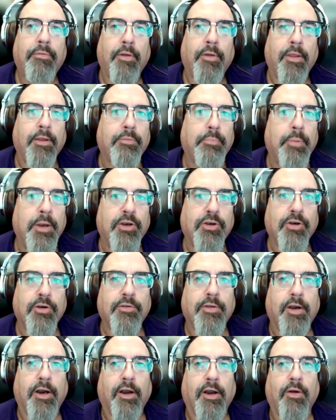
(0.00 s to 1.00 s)
these
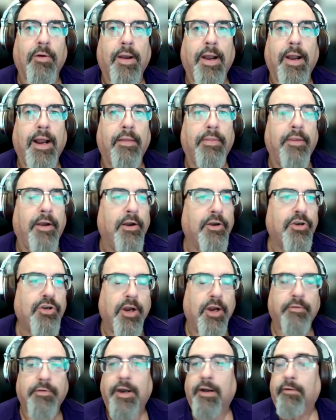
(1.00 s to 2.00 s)
pitchers that are going out in there and
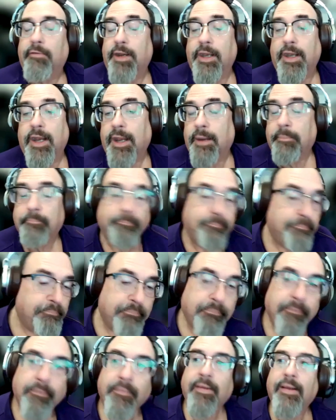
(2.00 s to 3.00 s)
shoving every day.
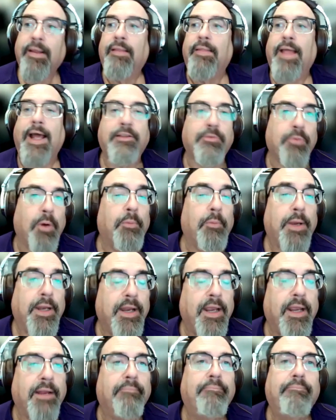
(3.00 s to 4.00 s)
That's what we
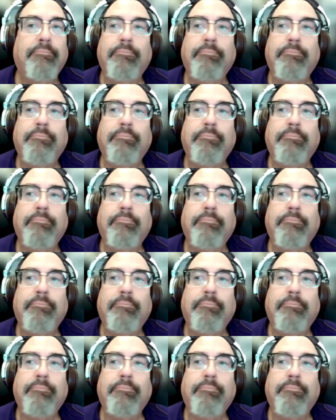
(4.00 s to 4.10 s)
need.